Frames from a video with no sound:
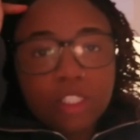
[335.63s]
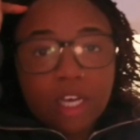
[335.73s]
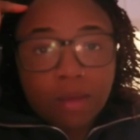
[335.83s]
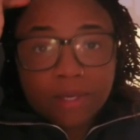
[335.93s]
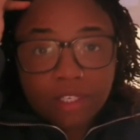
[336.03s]

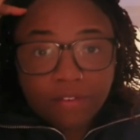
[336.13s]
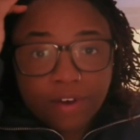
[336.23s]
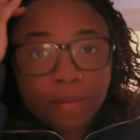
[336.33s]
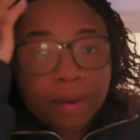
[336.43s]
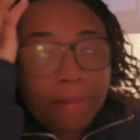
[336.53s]
telling me to
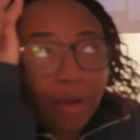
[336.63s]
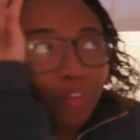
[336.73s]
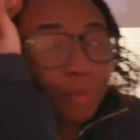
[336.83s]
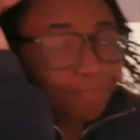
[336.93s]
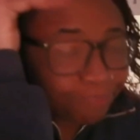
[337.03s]
film in my
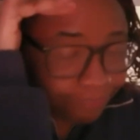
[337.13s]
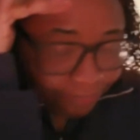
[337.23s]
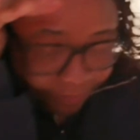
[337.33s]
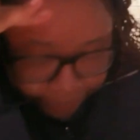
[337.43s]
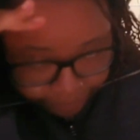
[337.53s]
room.
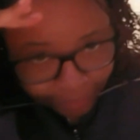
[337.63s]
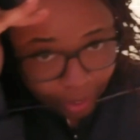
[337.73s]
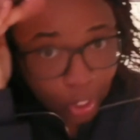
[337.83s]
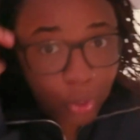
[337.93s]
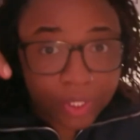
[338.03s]

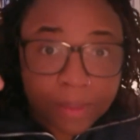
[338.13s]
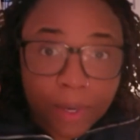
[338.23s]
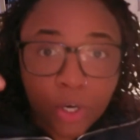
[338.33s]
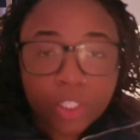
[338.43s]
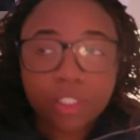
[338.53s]
Who's the
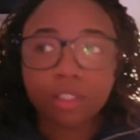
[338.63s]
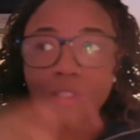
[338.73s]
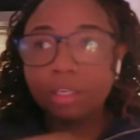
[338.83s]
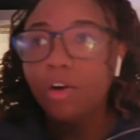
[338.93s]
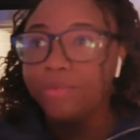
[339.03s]
boss?
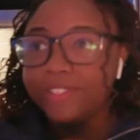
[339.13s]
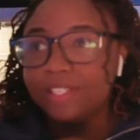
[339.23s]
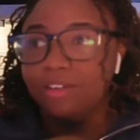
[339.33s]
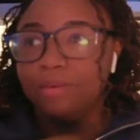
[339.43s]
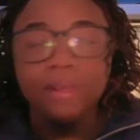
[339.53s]

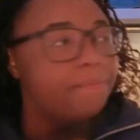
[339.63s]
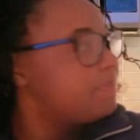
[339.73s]
Obviously not me.